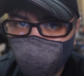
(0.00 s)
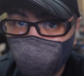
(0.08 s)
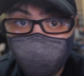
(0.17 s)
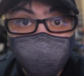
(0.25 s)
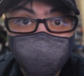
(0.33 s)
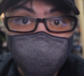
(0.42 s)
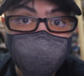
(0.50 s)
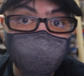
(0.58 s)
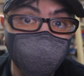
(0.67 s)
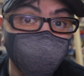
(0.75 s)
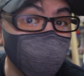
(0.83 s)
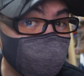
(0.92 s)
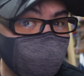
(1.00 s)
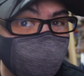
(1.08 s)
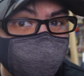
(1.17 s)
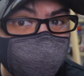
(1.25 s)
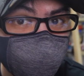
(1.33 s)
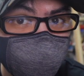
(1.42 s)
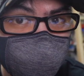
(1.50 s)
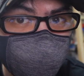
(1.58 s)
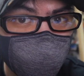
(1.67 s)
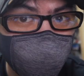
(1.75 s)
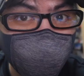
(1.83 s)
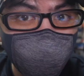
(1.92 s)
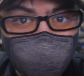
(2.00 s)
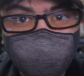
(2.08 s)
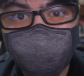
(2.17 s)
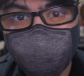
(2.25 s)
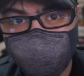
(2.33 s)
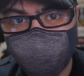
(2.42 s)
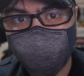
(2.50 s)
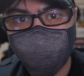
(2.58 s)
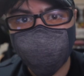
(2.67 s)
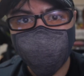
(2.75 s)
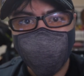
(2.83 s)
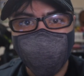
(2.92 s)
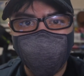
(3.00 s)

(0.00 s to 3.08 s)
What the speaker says: whether it be for a weekly series or a monthly series,